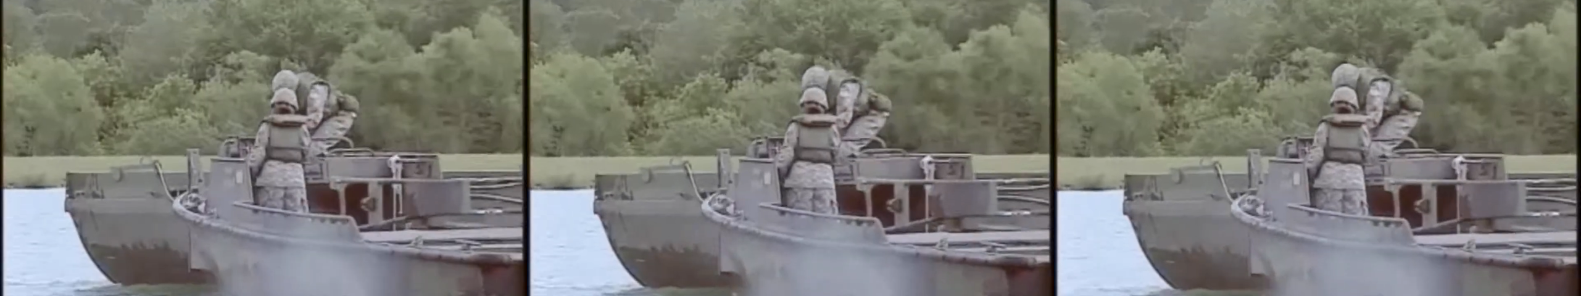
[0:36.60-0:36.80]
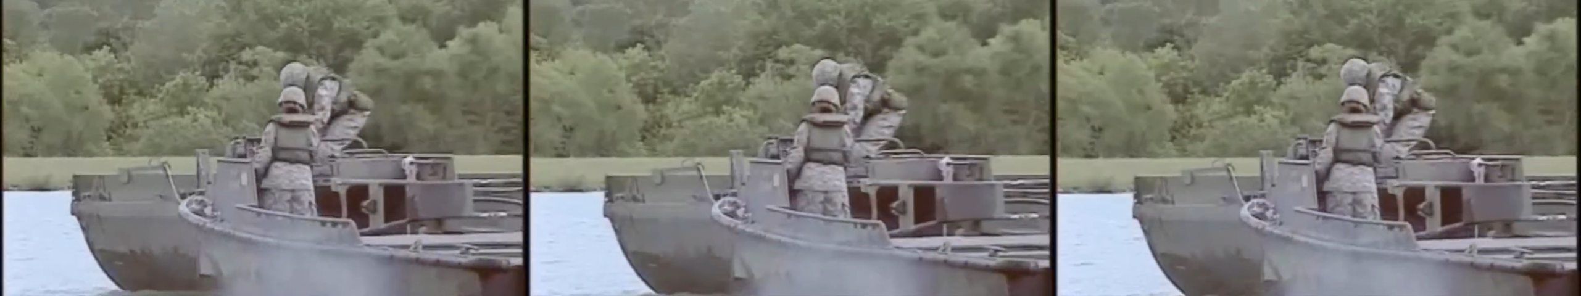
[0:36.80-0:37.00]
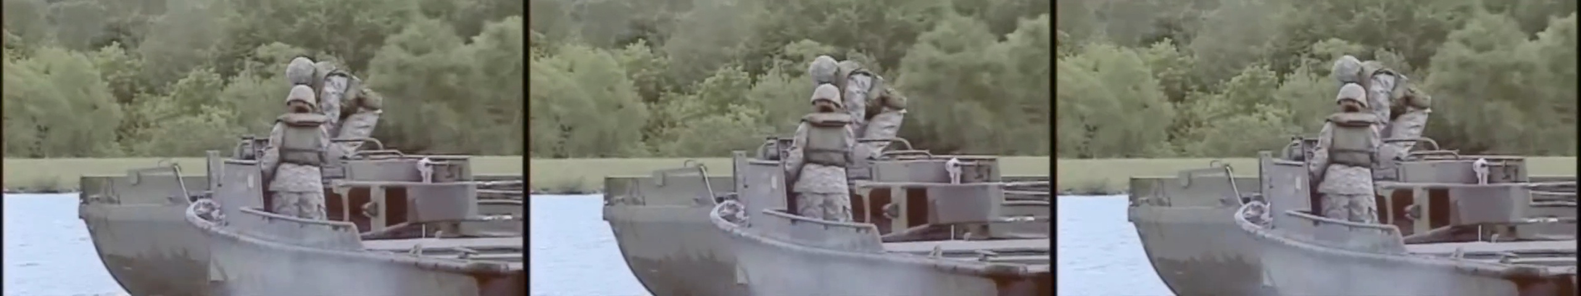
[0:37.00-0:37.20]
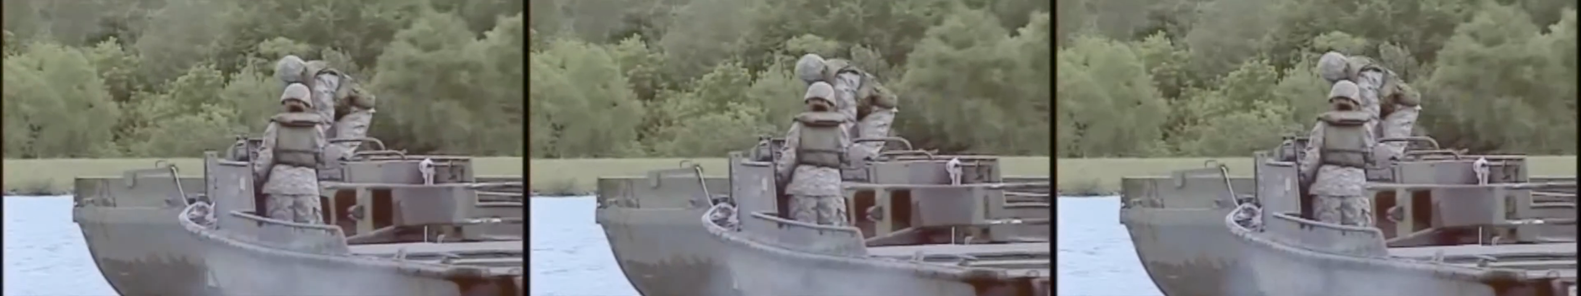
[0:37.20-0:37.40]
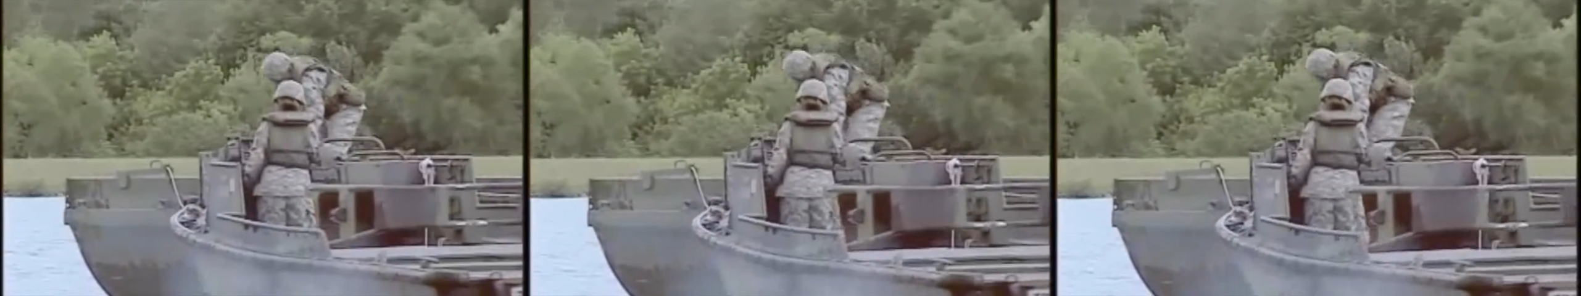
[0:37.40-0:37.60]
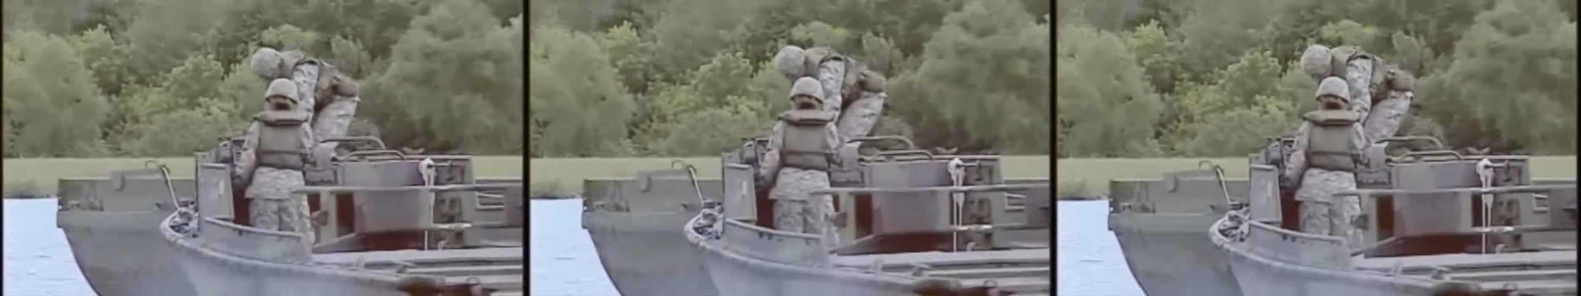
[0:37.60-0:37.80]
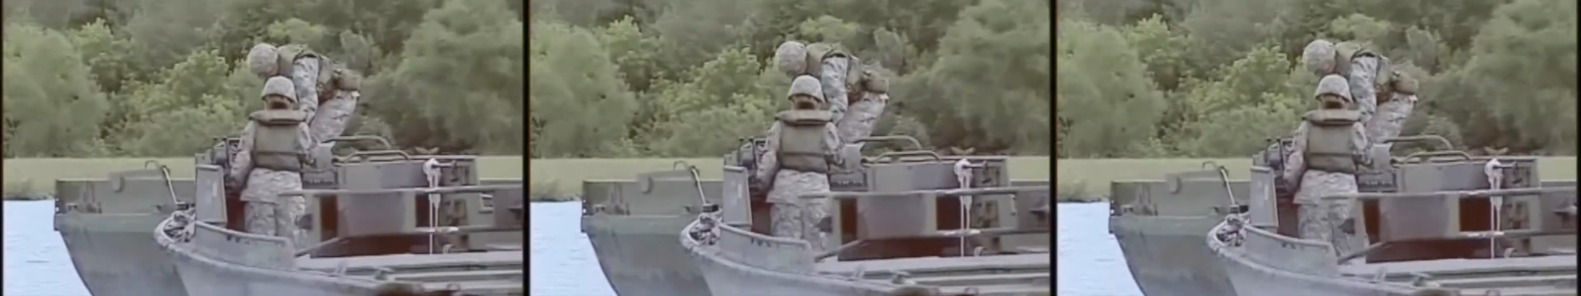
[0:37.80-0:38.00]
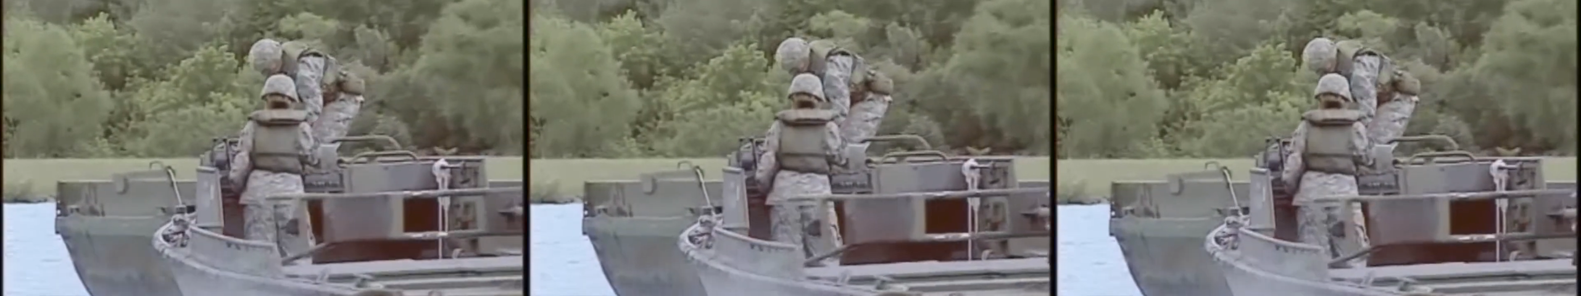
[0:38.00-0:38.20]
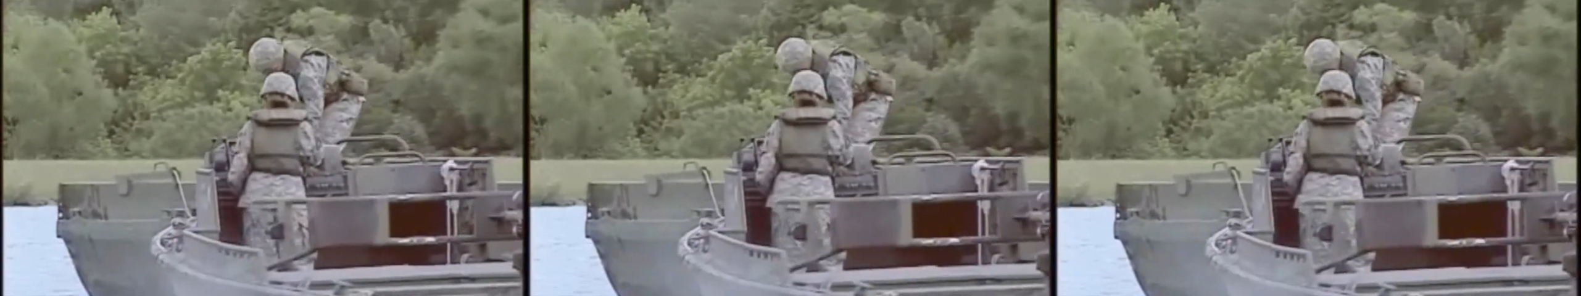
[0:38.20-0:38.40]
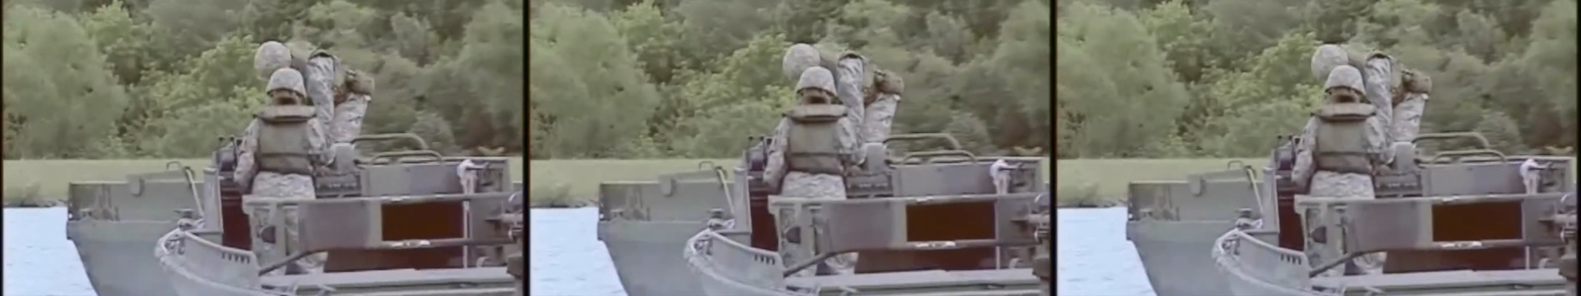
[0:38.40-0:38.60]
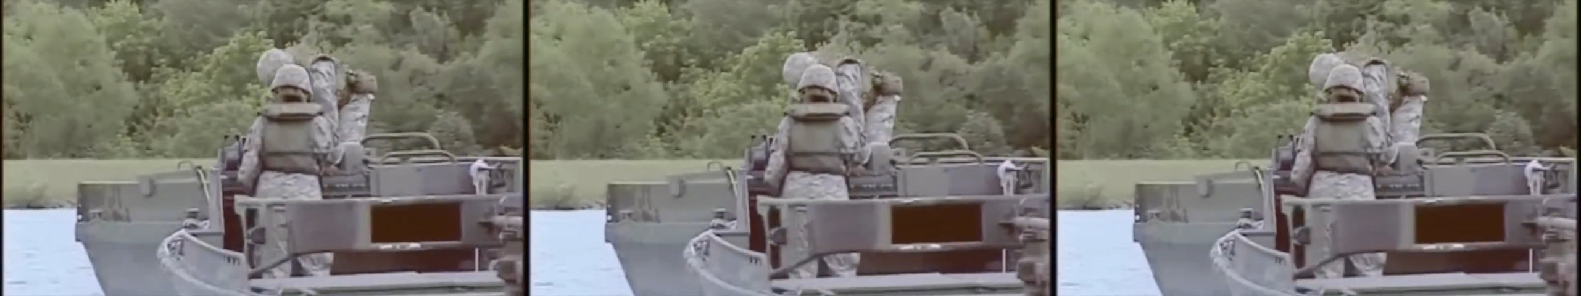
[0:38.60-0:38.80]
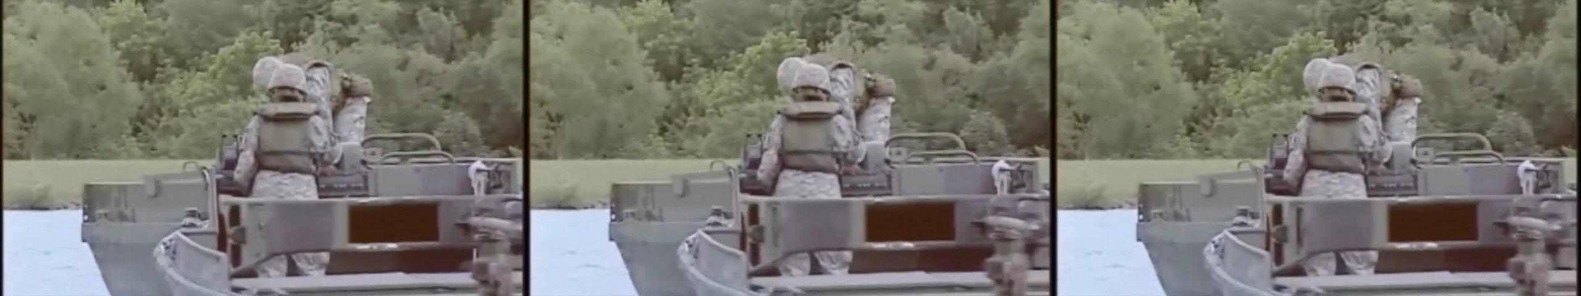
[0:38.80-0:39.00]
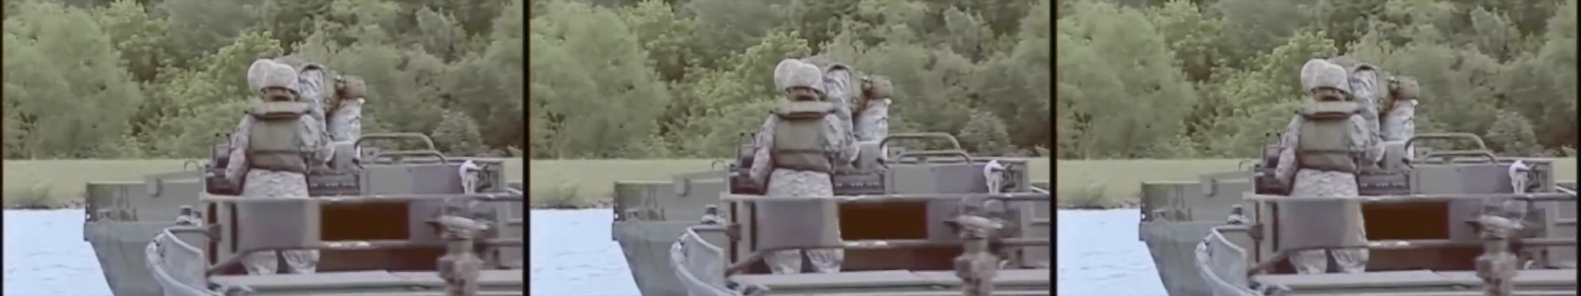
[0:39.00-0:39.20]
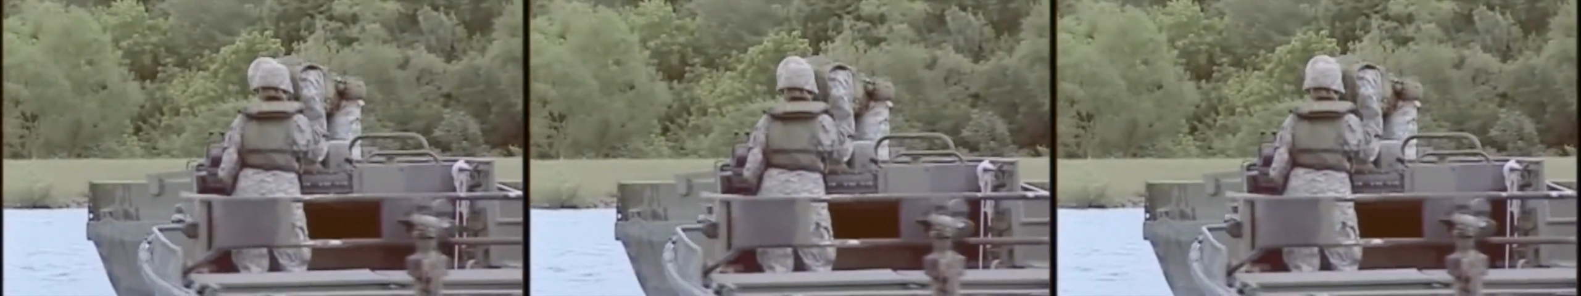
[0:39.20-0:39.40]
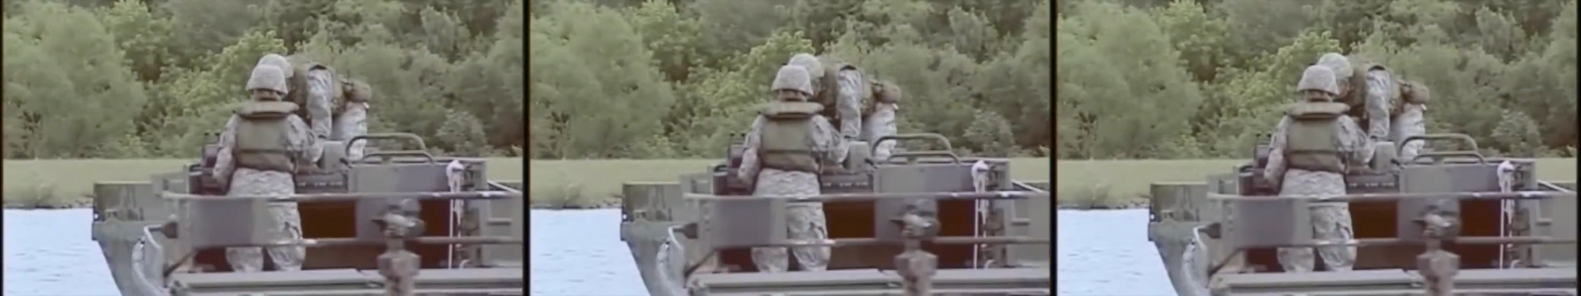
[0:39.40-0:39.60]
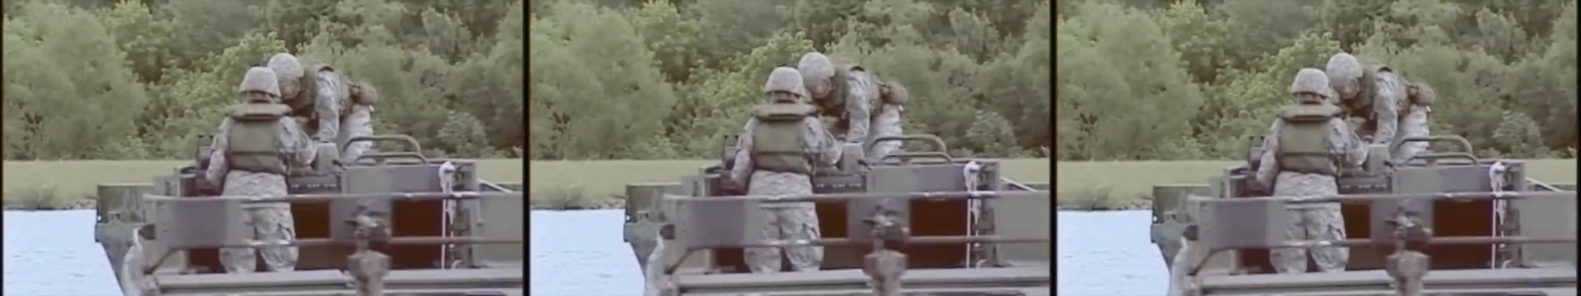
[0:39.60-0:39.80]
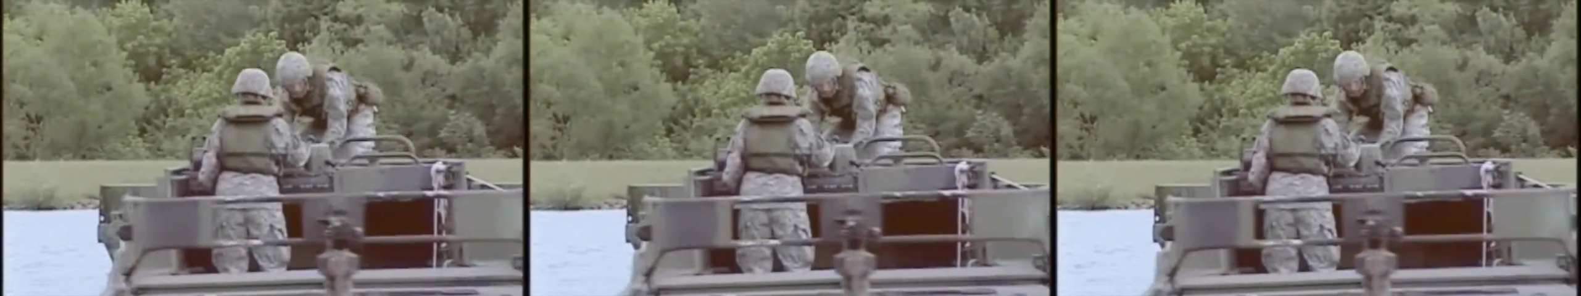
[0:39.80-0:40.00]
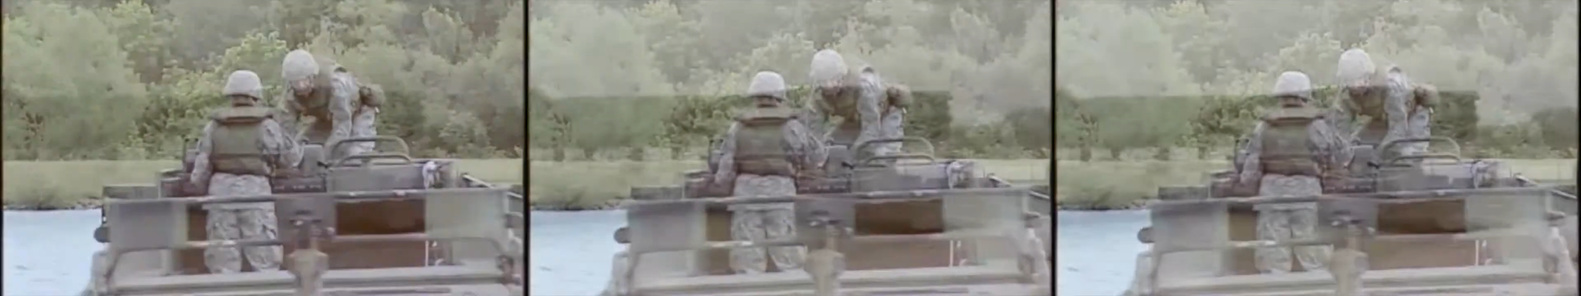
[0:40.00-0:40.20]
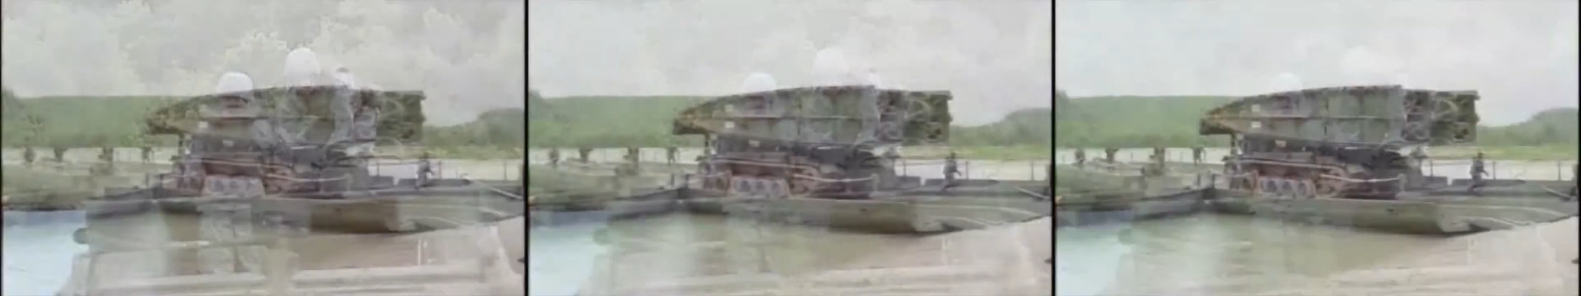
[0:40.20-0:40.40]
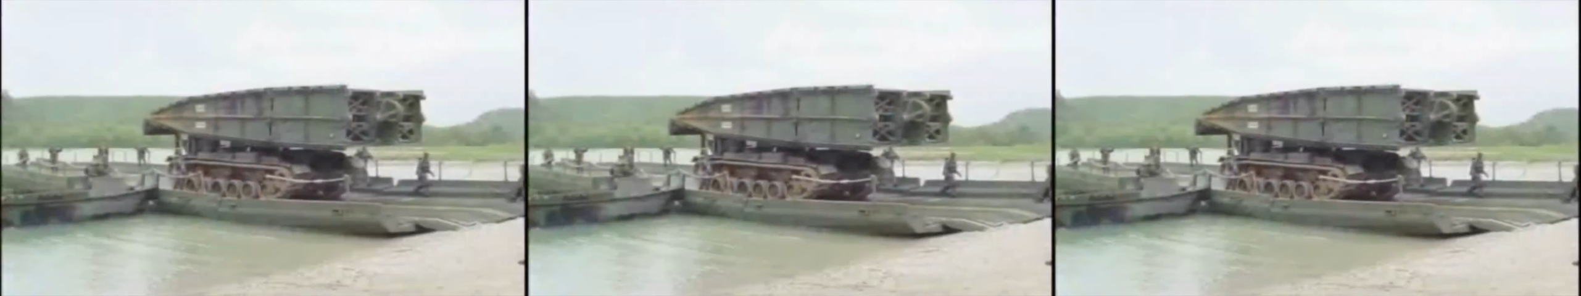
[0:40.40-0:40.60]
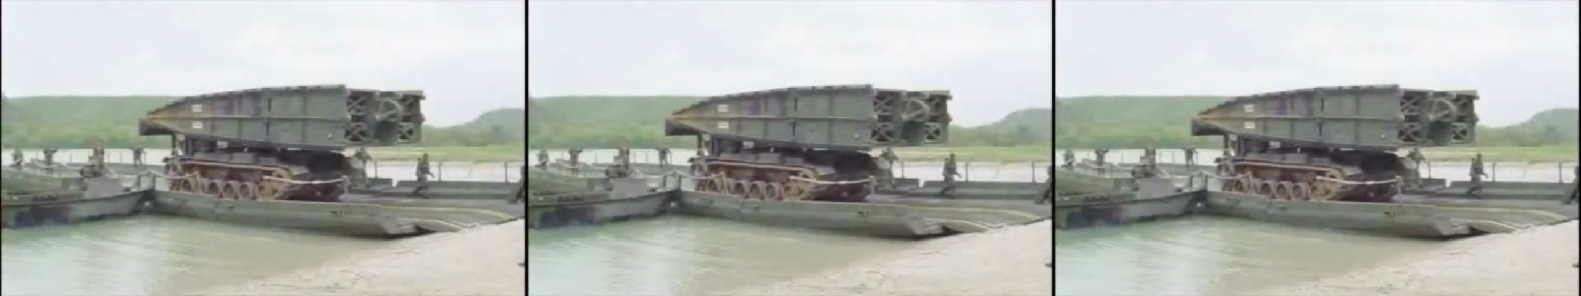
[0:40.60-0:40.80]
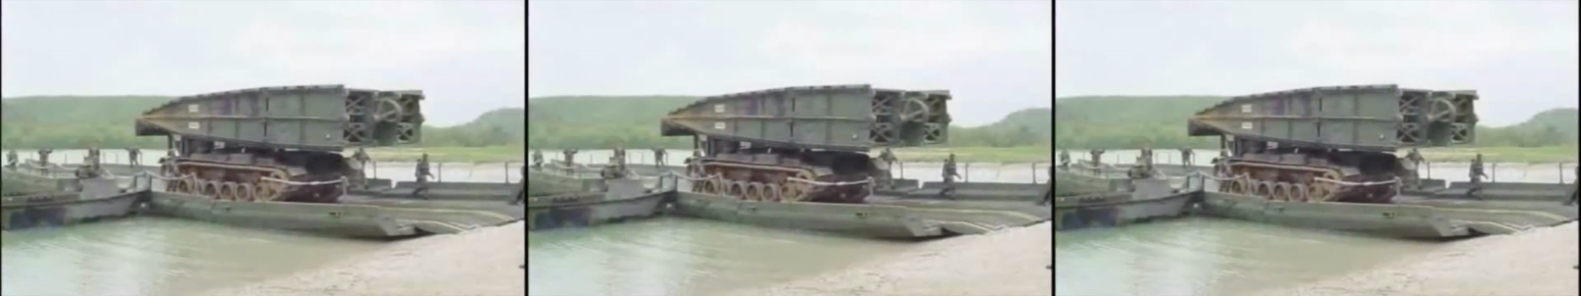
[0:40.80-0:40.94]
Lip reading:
Nobody's mouth can be seen.